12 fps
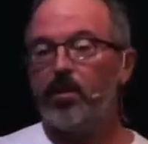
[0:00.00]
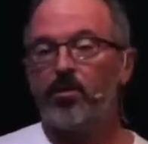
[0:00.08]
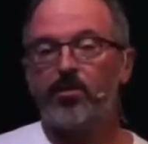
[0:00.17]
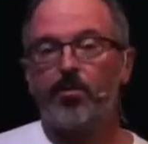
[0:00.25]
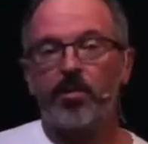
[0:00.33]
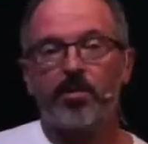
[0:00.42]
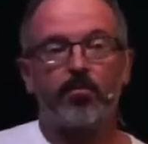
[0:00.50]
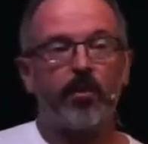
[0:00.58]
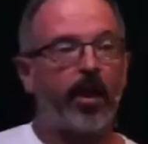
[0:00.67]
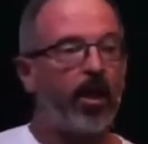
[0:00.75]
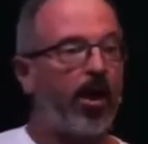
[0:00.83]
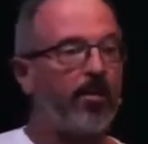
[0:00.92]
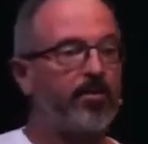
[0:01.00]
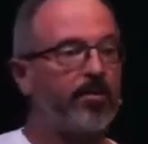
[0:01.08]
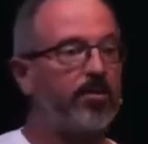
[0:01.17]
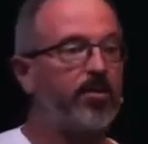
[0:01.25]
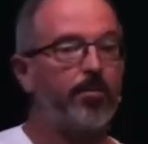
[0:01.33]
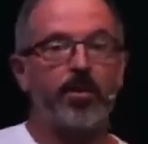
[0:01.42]
There's been some layoffs.
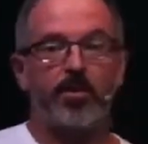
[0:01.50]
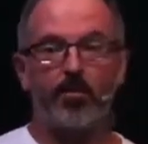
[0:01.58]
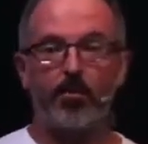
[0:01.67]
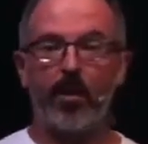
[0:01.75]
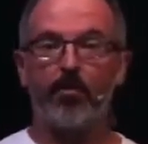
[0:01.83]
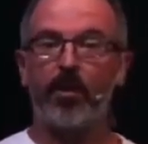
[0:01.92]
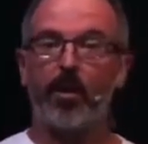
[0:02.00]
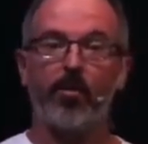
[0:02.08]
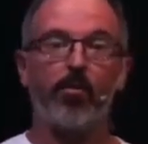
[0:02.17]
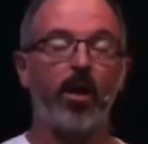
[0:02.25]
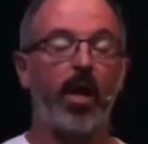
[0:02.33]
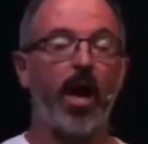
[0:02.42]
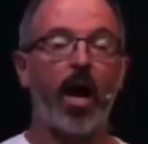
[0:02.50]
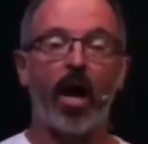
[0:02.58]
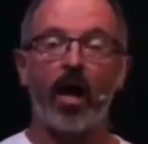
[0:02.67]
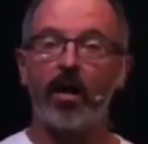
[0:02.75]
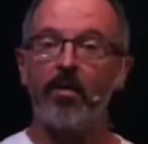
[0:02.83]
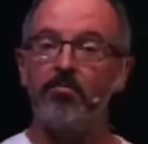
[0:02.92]
There's been some people that are going,
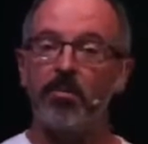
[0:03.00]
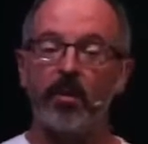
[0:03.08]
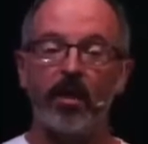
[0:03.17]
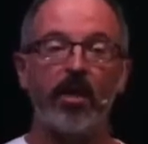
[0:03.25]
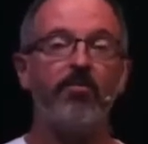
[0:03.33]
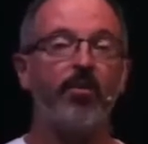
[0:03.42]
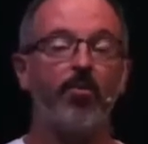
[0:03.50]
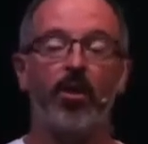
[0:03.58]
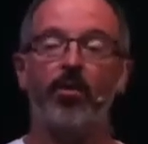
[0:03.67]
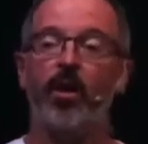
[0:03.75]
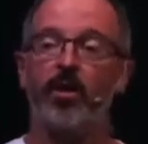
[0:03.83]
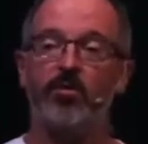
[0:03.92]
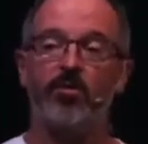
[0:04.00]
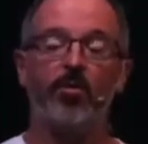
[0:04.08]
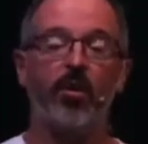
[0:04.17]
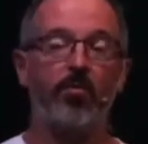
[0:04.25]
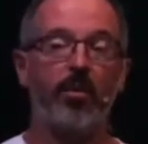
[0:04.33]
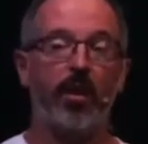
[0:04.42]
I believe in what you guys are
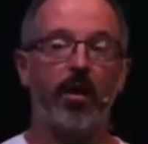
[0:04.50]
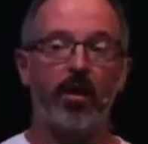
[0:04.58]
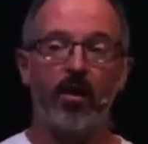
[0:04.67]
doing, but